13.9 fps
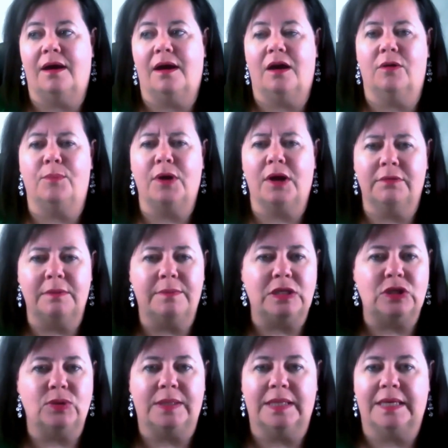I'll probably be
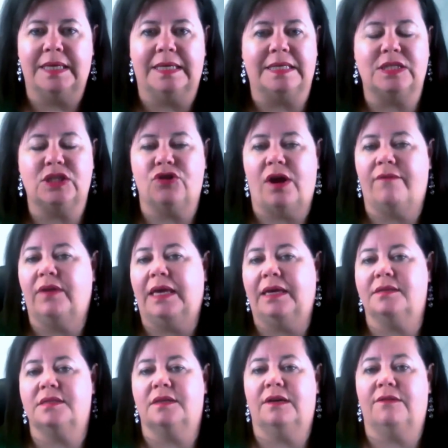doing like an
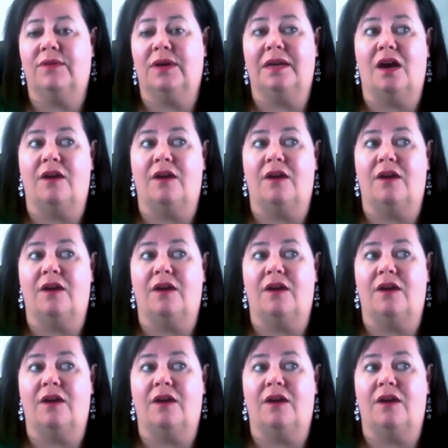extravaganza event.